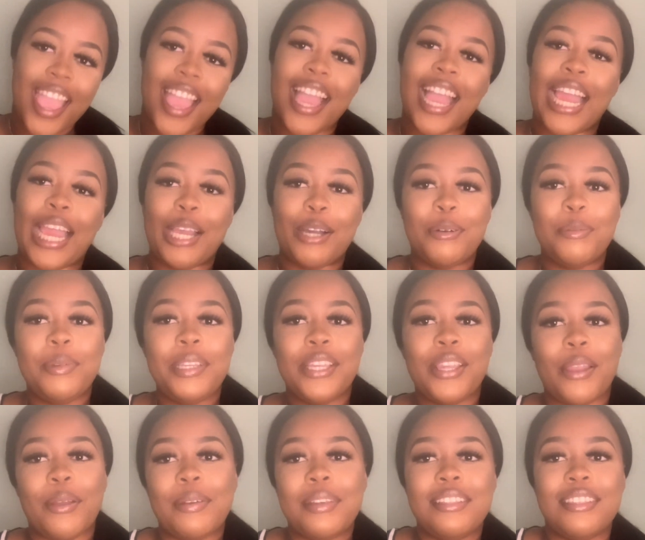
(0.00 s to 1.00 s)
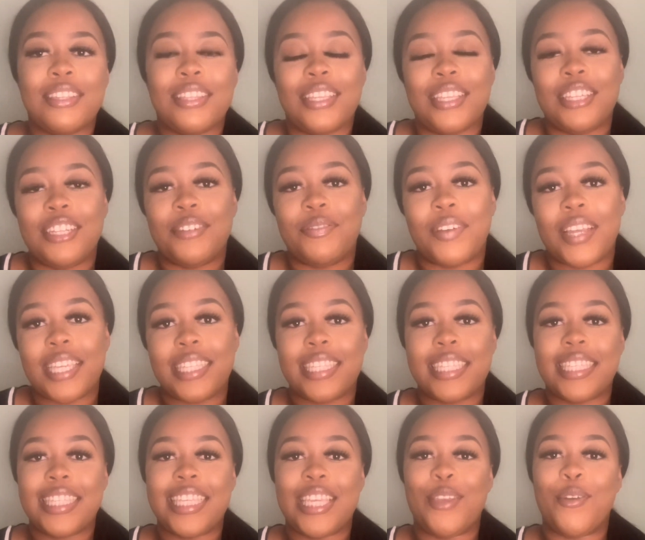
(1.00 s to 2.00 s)
I'll be going to the
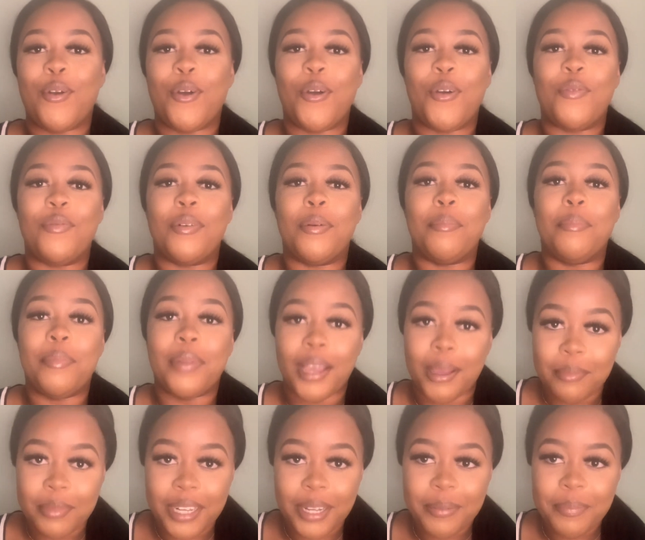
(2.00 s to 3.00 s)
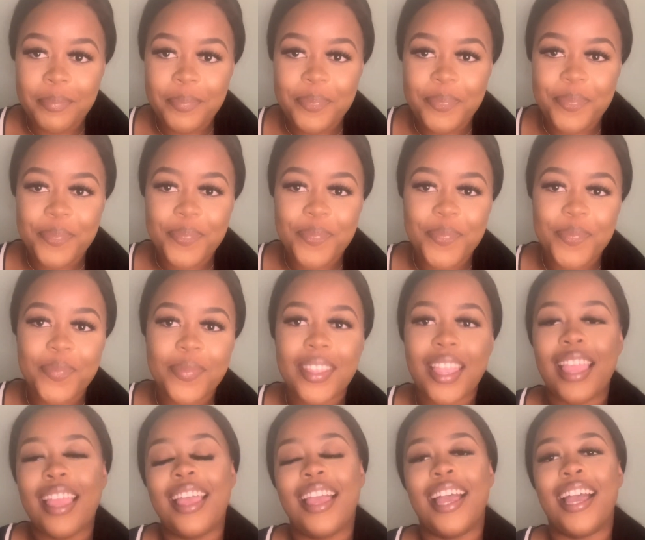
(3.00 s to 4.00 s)
University of Birmingham.
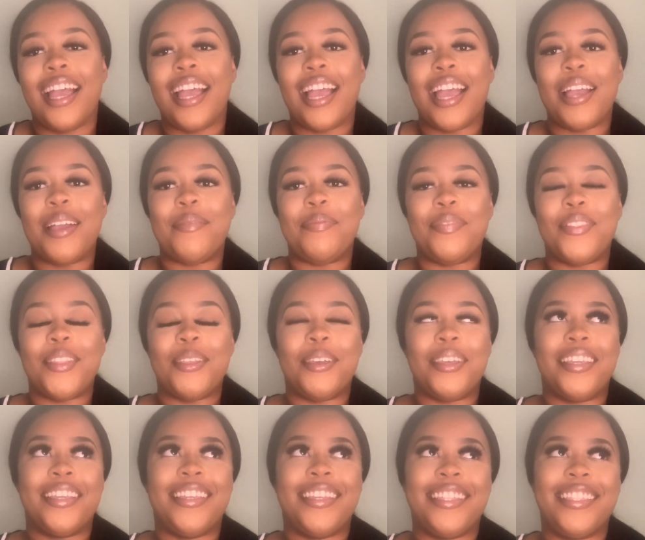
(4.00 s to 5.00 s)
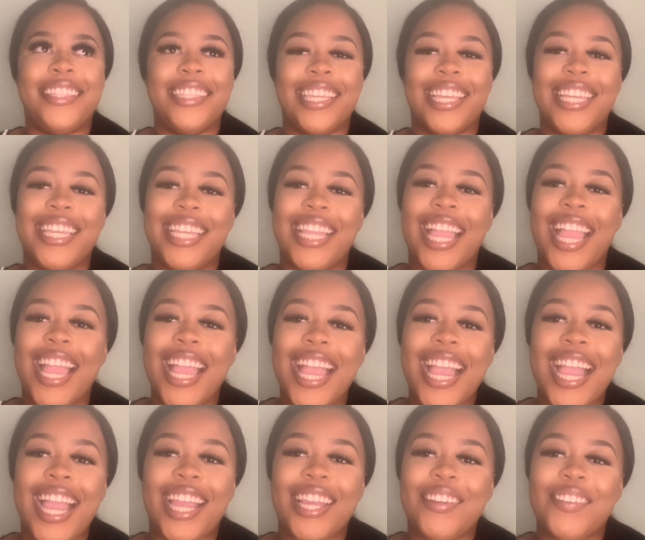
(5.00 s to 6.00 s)
I
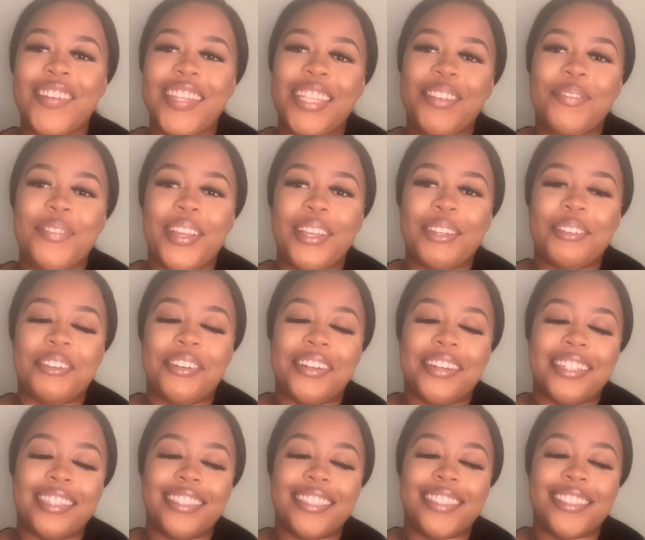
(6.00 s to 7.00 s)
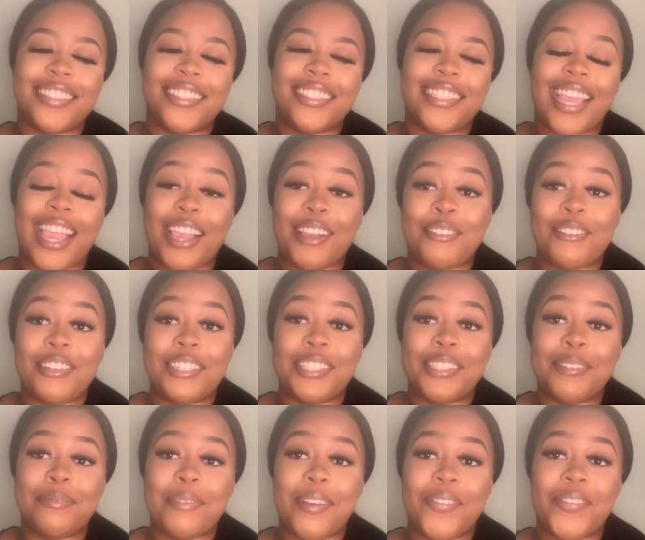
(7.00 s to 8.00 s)
really thank God that I got
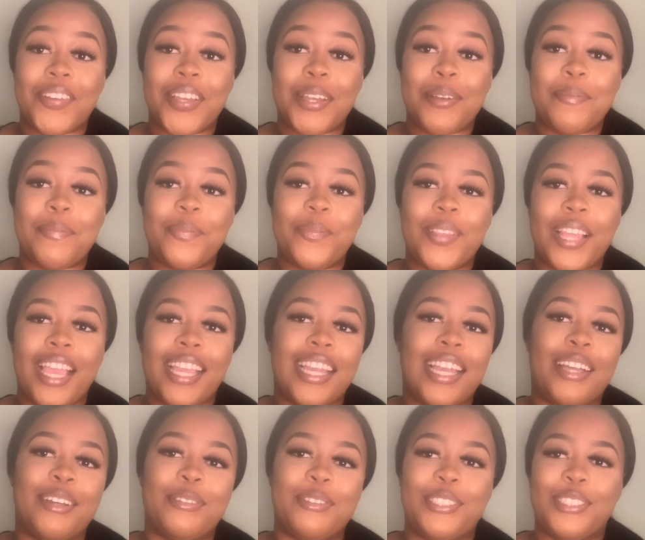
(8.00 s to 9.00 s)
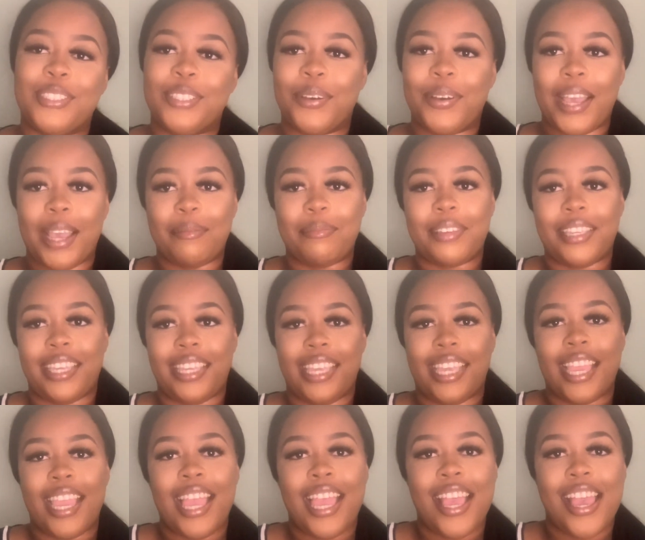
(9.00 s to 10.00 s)
into my firm. Like, I was so happy.
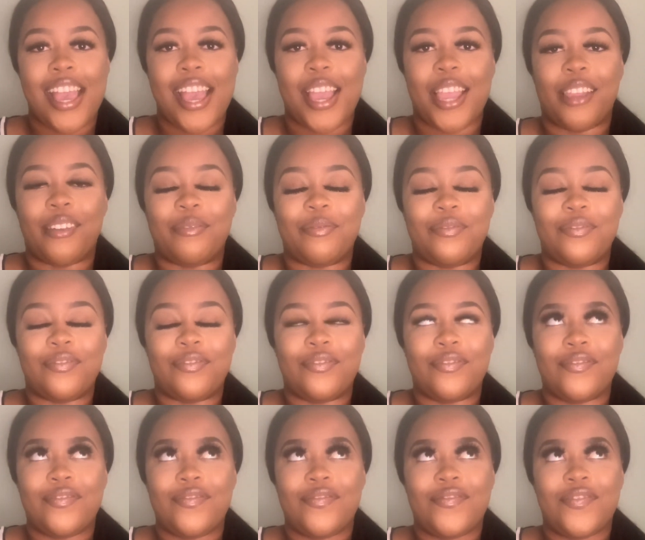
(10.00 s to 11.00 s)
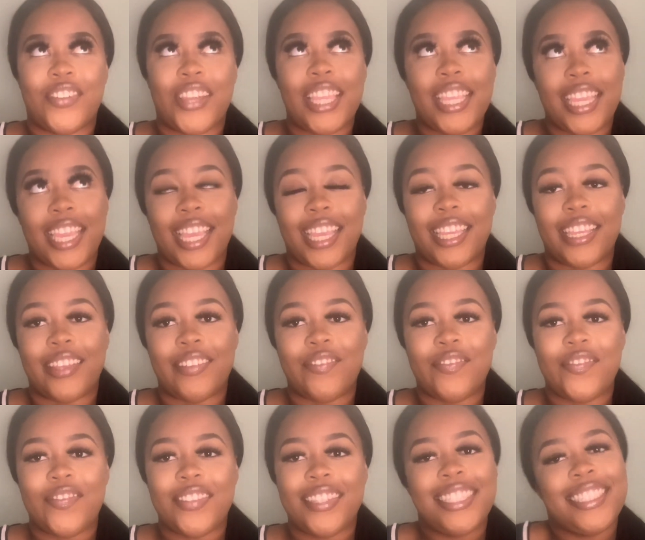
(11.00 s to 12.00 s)
But yeah,
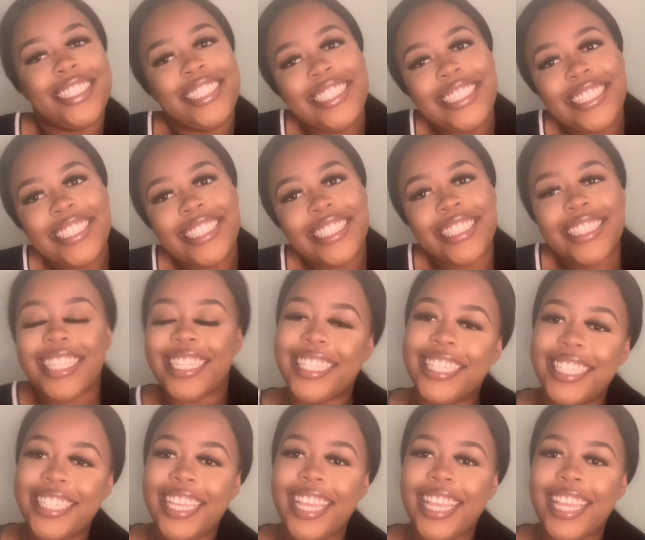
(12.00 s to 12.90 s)
like,